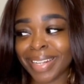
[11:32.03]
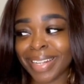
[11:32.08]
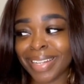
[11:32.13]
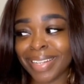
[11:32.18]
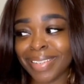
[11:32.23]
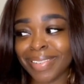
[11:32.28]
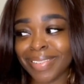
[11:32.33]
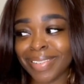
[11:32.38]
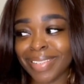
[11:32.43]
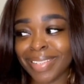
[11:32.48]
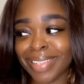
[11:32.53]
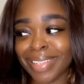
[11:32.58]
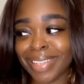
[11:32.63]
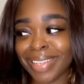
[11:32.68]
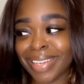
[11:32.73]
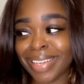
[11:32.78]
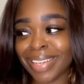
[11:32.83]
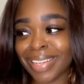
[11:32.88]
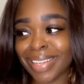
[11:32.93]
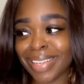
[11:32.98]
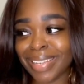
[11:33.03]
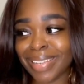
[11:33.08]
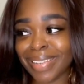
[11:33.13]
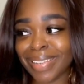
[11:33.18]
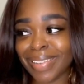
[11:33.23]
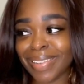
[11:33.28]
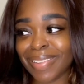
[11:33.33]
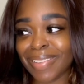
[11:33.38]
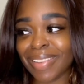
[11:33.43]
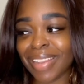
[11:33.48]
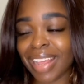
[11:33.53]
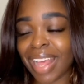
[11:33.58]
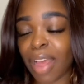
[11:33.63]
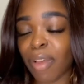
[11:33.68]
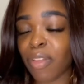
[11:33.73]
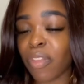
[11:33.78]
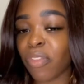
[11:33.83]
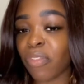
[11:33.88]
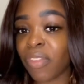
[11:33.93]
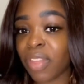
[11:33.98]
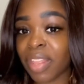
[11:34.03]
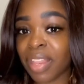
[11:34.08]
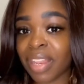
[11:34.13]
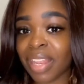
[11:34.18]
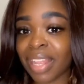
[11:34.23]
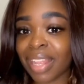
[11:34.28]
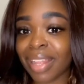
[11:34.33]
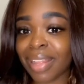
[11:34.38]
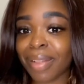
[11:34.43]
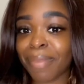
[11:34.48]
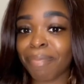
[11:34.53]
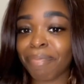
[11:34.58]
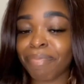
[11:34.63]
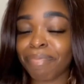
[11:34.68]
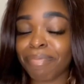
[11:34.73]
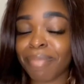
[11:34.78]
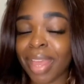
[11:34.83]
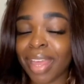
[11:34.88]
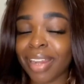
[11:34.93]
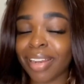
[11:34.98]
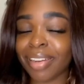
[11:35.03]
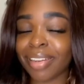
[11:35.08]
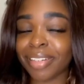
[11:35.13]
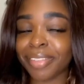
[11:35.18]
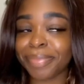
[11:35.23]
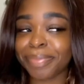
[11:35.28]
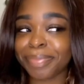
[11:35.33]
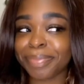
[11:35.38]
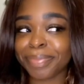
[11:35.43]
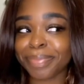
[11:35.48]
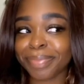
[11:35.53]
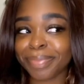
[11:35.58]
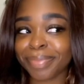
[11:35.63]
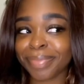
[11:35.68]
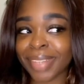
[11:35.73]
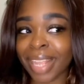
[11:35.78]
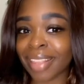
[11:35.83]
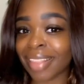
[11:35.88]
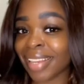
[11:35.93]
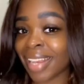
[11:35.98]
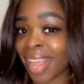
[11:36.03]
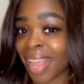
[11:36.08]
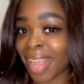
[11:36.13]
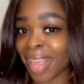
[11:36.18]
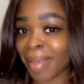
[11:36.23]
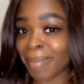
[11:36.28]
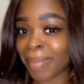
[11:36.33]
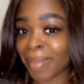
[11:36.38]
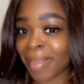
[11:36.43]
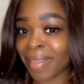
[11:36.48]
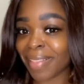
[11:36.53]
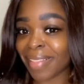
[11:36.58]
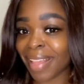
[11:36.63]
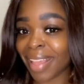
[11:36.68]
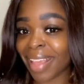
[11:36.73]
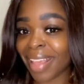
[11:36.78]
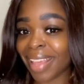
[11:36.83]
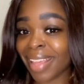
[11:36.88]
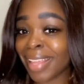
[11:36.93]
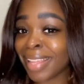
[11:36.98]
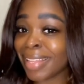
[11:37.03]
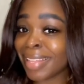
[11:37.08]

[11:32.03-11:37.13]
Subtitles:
I really gotta go. Like, I was feeling better at the time, so I was like